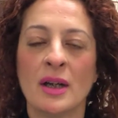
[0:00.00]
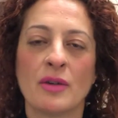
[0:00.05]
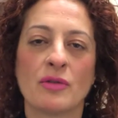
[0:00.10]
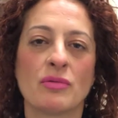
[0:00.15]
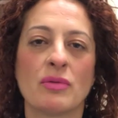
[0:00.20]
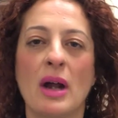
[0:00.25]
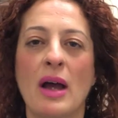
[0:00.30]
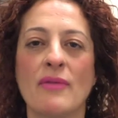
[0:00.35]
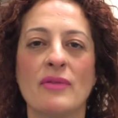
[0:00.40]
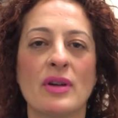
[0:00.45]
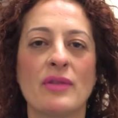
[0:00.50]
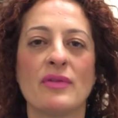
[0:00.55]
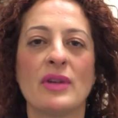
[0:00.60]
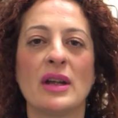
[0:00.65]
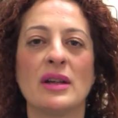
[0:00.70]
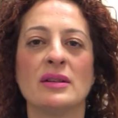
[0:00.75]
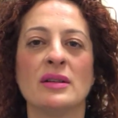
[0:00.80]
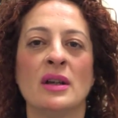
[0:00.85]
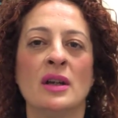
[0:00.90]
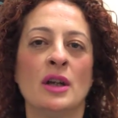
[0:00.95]
rather
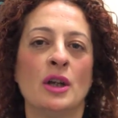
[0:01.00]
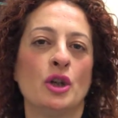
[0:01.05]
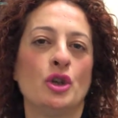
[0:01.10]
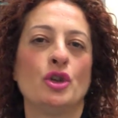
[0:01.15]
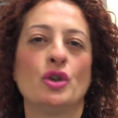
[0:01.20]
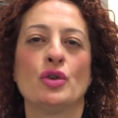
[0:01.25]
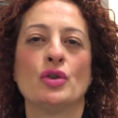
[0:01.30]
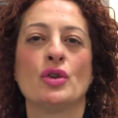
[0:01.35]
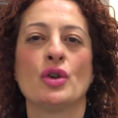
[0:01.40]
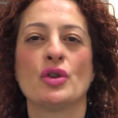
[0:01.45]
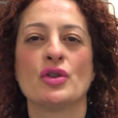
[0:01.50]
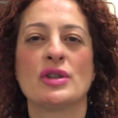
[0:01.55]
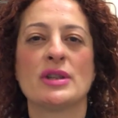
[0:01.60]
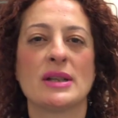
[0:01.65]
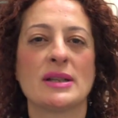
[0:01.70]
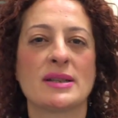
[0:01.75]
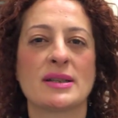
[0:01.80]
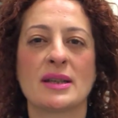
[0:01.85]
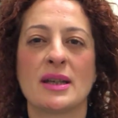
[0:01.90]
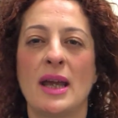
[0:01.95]
than,
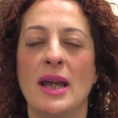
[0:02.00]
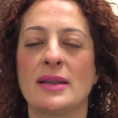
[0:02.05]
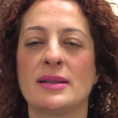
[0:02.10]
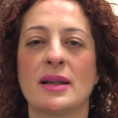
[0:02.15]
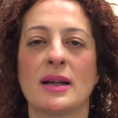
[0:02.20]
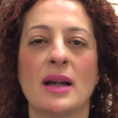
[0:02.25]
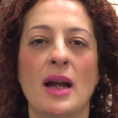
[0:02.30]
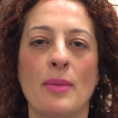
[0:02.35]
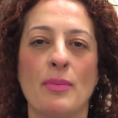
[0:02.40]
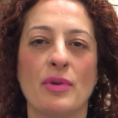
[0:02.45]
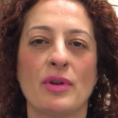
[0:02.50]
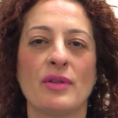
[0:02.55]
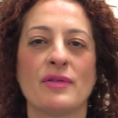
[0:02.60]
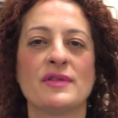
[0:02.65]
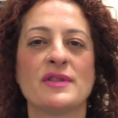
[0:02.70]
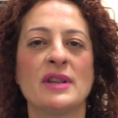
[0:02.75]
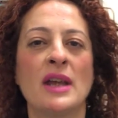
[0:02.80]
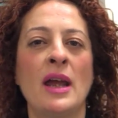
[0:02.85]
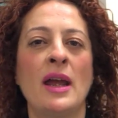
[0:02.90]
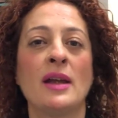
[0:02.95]
just get a couple of
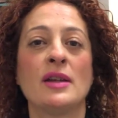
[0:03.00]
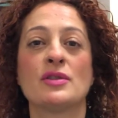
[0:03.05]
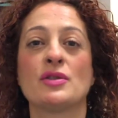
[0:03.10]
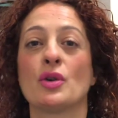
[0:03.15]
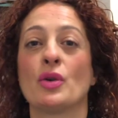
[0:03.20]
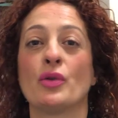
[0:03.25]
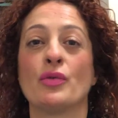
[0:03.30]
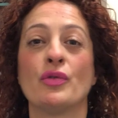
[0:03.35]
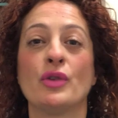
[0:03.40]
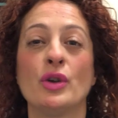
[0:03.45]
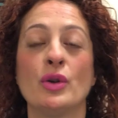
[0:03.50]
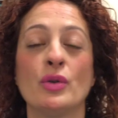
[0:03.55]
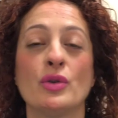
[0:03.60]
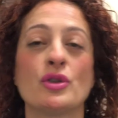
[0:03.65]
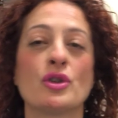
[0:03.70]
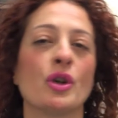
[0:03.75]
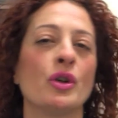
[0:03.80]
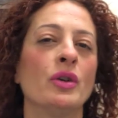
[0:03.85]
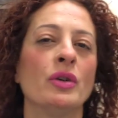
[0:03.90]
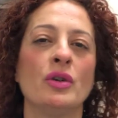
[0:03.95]
sales or
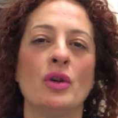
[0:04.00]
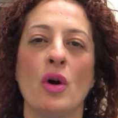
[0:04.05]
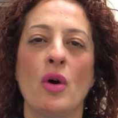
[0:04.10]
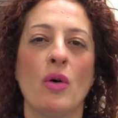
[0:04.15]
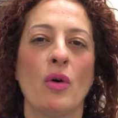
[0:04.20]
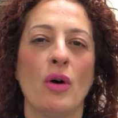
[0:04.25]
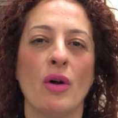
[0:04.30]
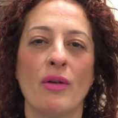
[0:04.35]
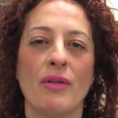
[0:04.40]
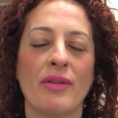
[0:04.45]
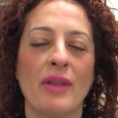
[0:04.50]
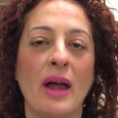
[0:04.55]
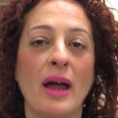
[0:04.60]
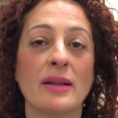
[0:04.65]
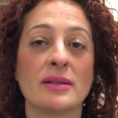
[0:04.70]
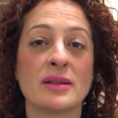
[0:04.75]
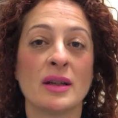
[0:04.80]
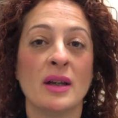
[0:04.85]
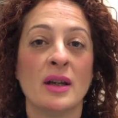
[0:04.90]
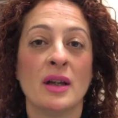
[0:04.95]
views or, all
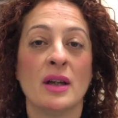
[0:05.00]
that.